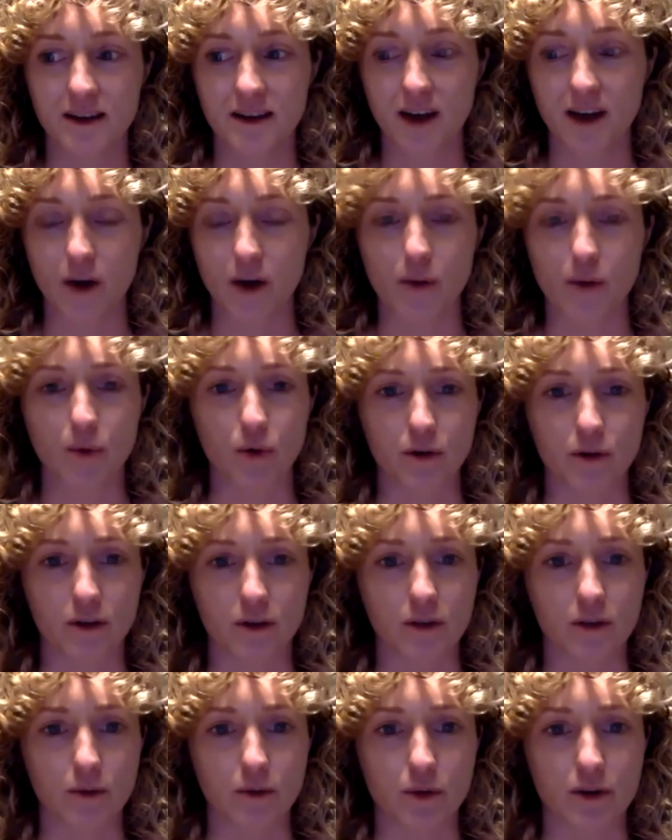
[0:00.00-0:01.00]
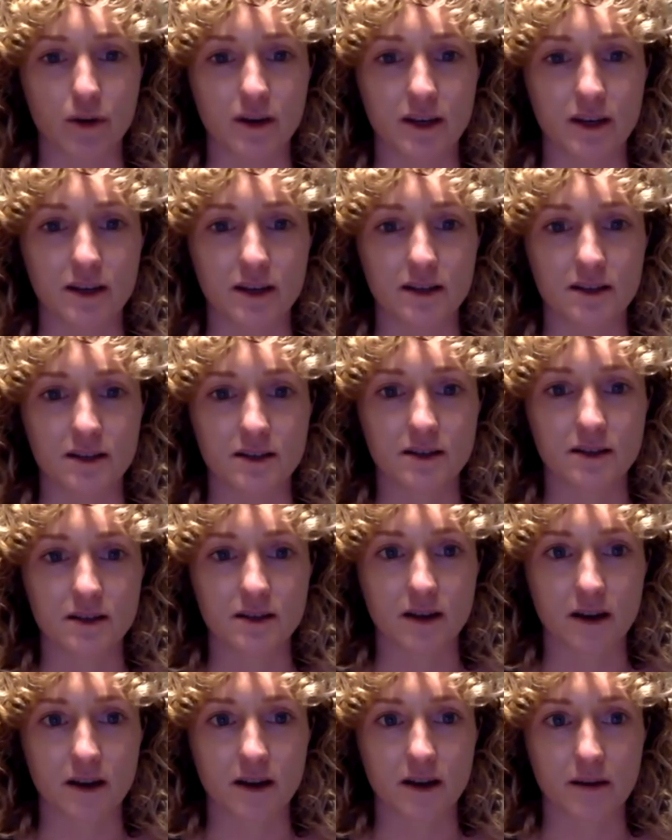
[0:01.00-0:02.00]
how important community is
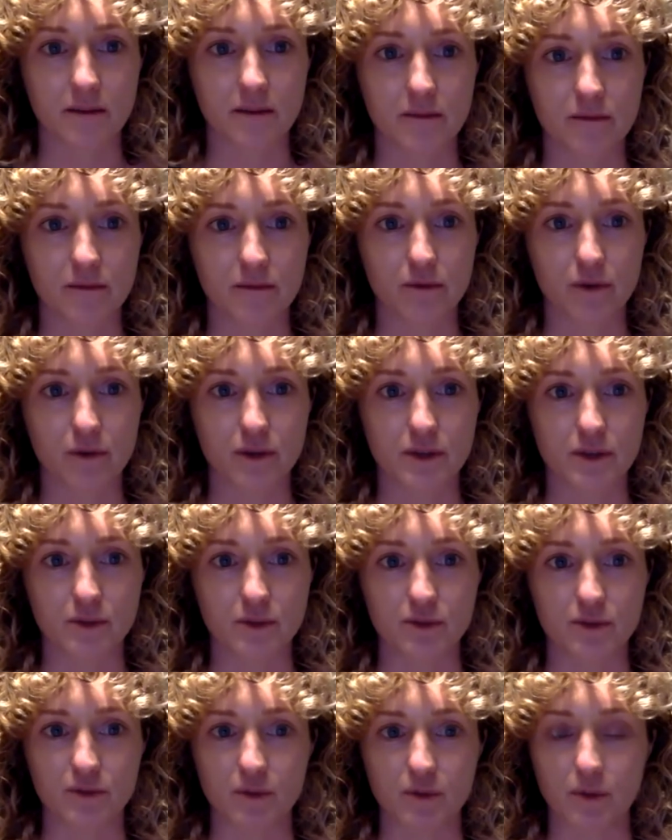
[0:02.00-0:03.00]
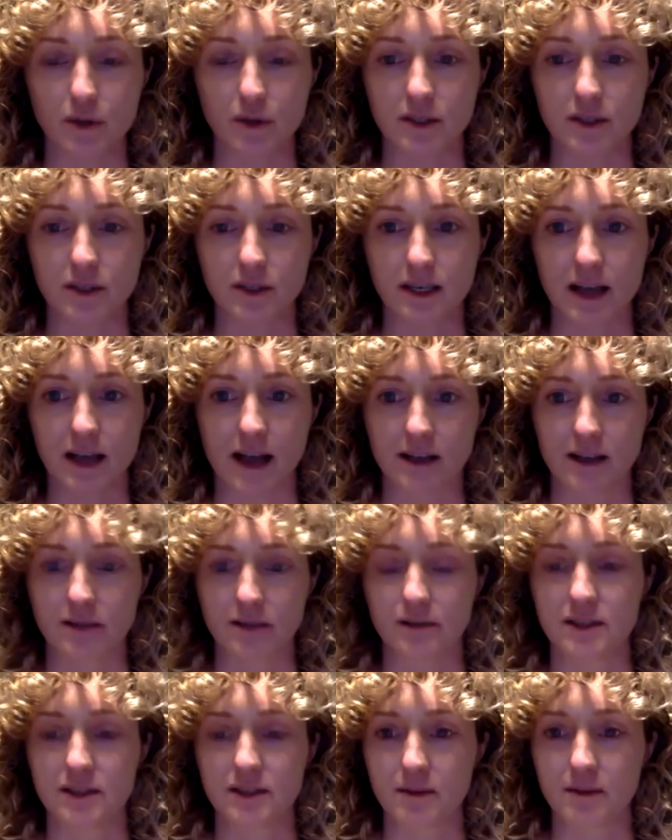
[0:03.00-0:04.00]
um, for this movement building and
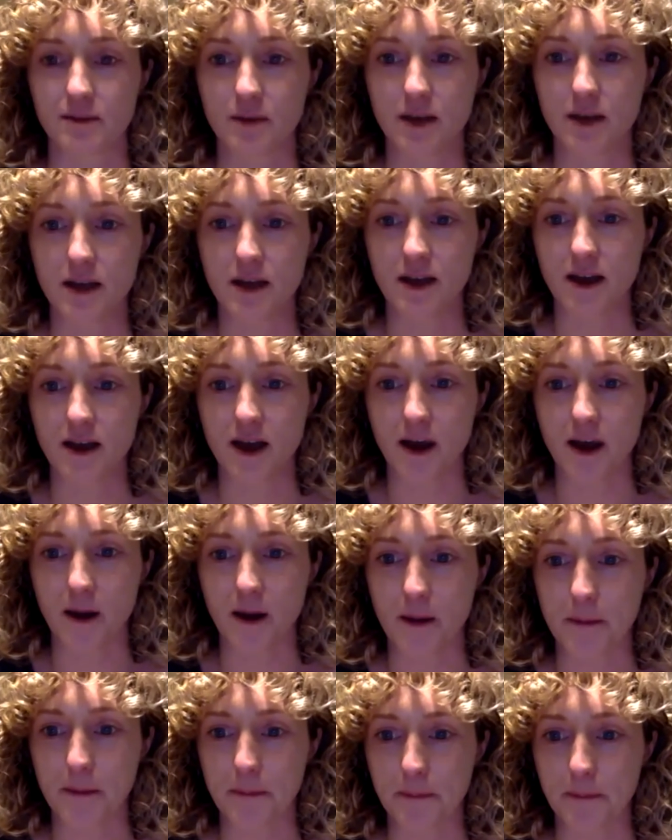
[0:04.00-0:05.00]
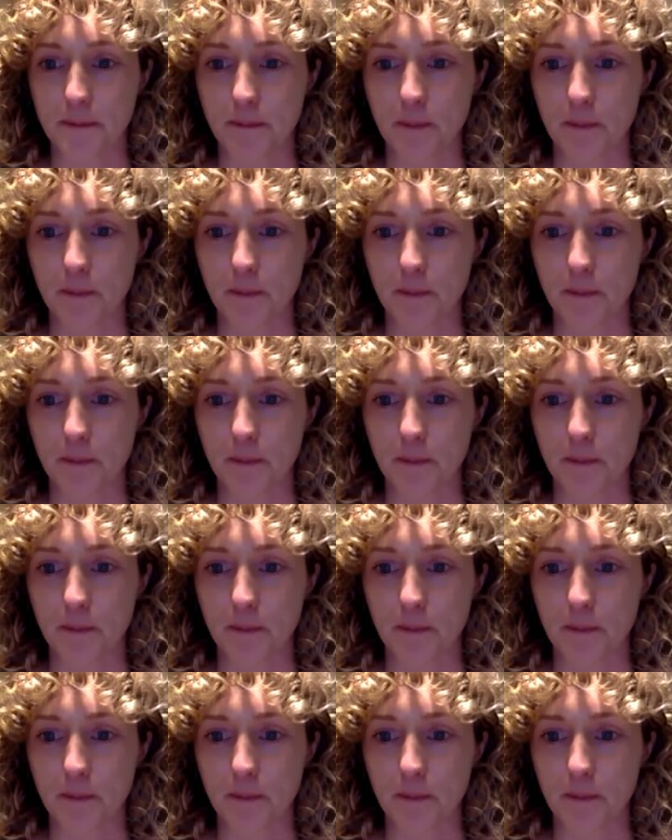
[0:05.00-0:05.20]
activism. Um,